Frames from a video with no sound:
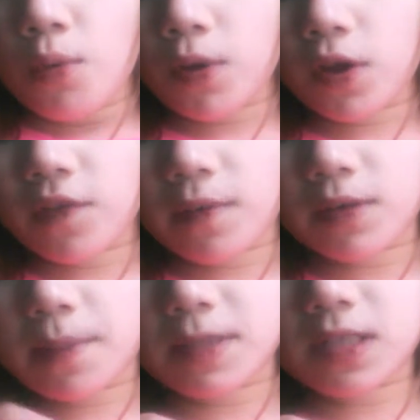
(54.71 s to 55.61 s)
what your
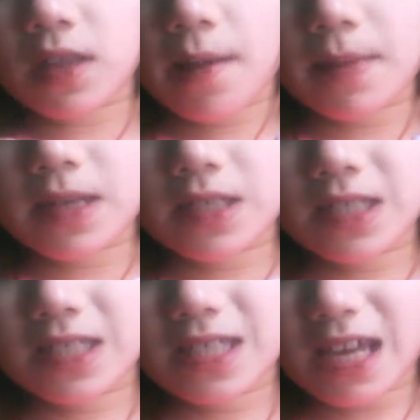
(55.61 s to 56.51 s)
favorite type of slime
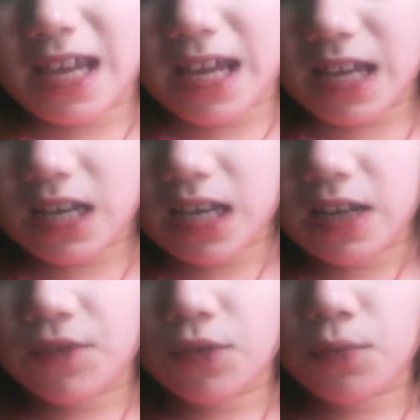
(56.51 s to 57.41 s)
is, and
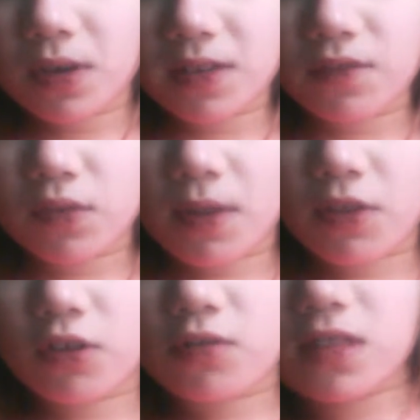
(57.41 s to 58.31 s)
if you want, if you'd
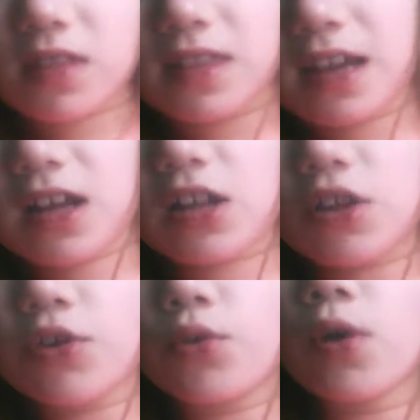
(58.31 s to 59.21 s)
rather use stick
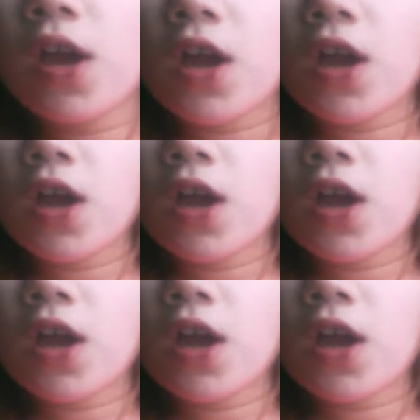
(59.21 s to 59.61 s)
glue,